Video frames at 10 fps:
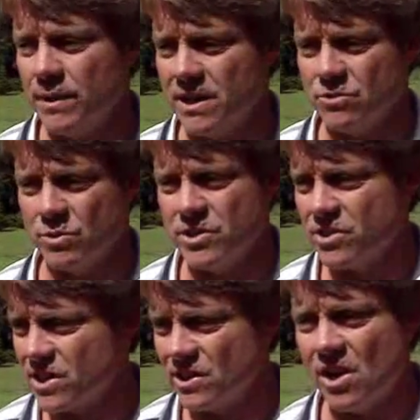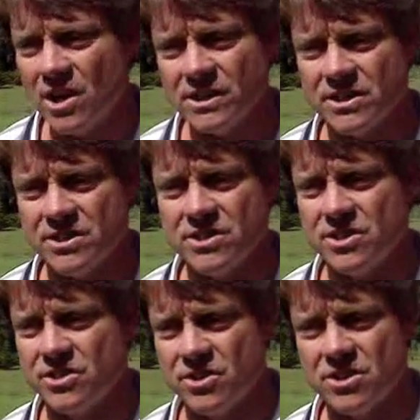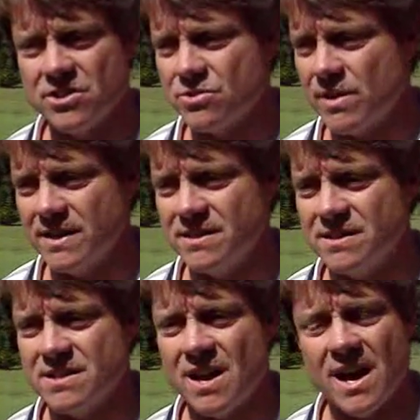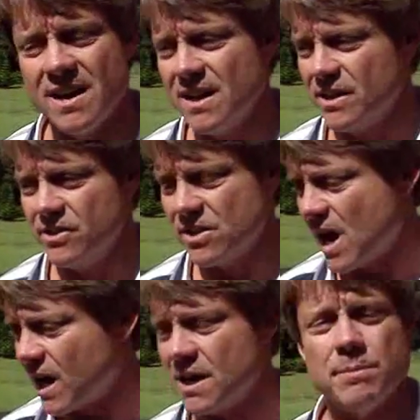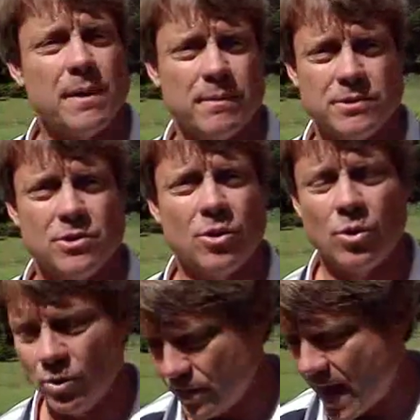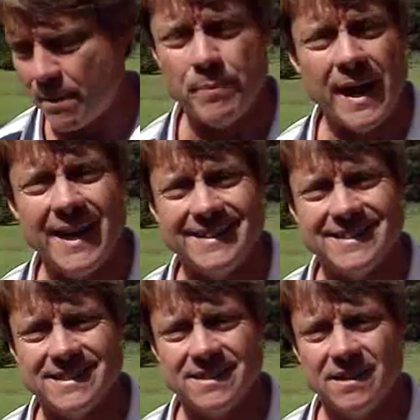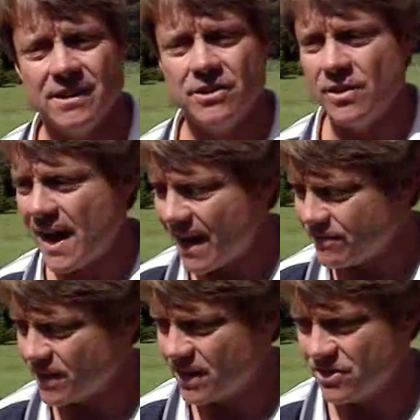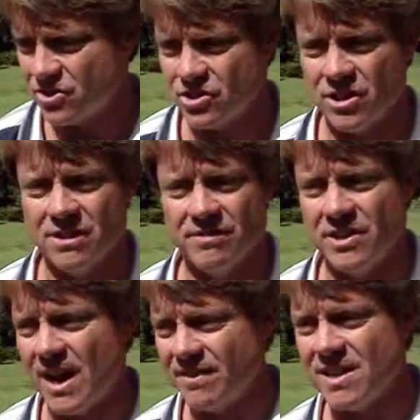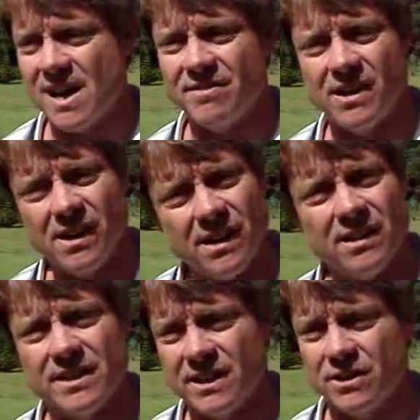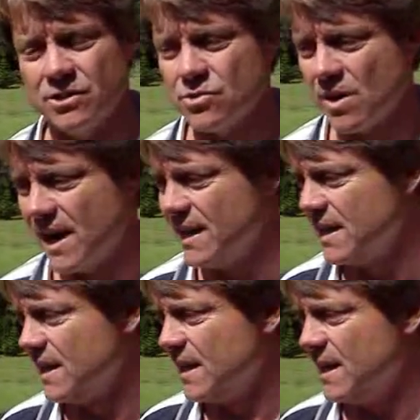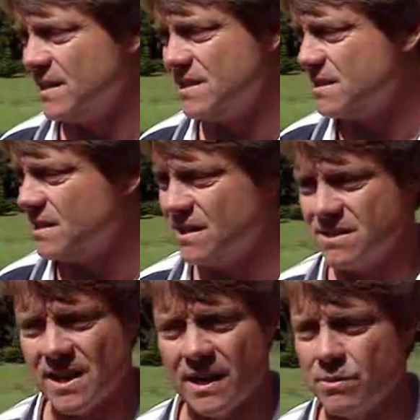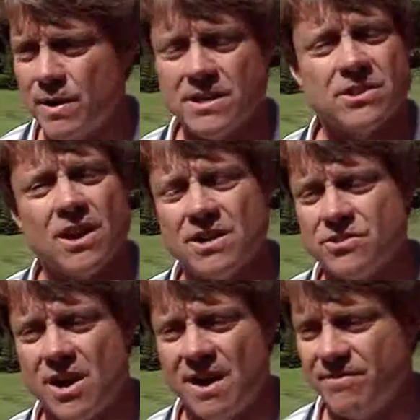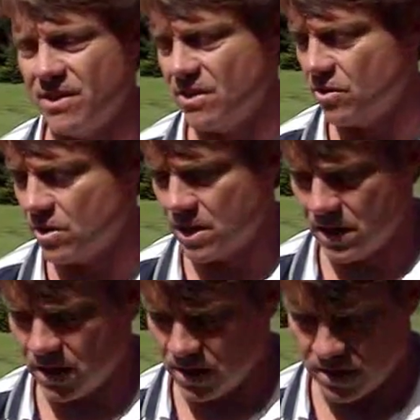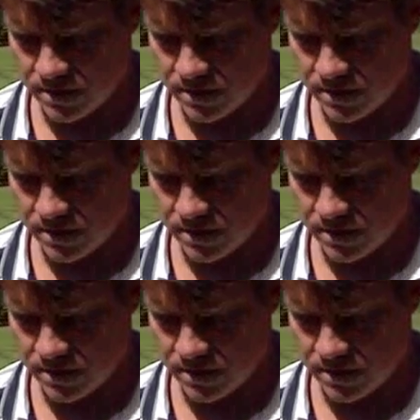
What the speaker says: Because when you're in a long distance endurance race, you're not going to be able to hold that pace. You have to conserve, and you have to have a hull that goes right. It's like a race car driver or